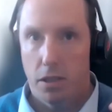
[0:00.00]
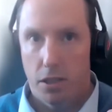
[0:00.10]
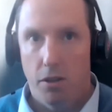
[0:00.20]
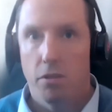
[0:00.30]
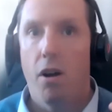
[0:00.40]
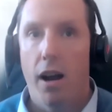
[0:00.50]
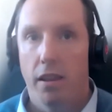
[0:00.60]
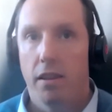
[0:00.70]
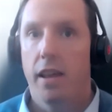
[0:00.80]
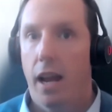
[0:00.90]
to do the right
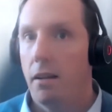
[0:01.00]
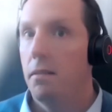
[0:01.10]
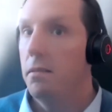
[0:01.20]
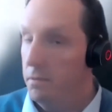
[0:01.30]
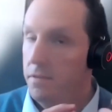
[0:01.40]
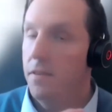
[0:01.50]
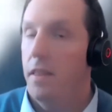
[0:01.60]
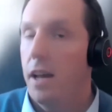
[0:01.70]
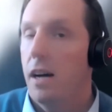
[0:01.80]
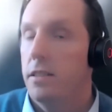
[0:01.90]
thing for
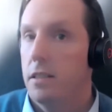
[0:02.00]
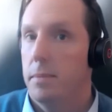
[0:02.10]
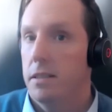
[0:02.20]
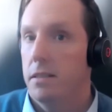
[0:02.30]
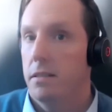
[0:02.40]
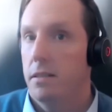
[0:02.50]
the customers,